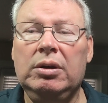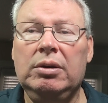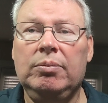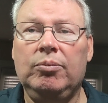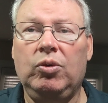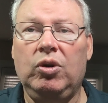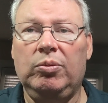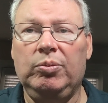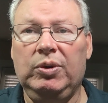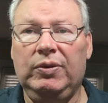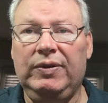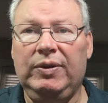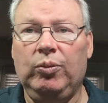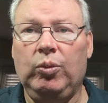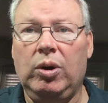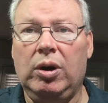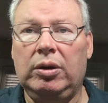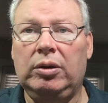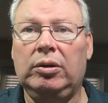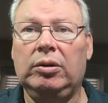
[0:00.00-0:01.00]
more moving
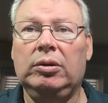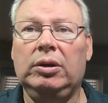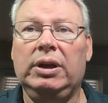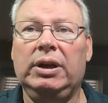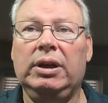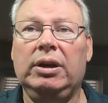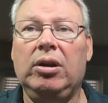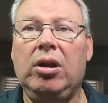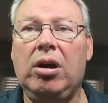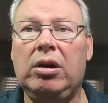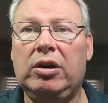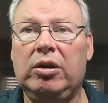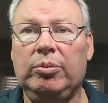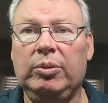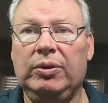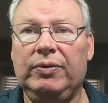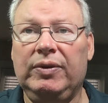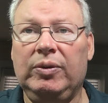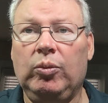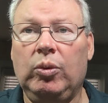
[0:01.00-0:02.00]
water and longer
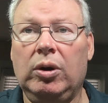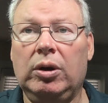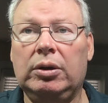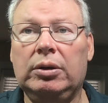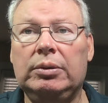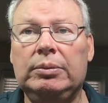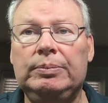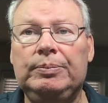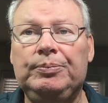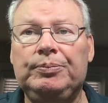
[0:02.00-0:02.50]
moving water,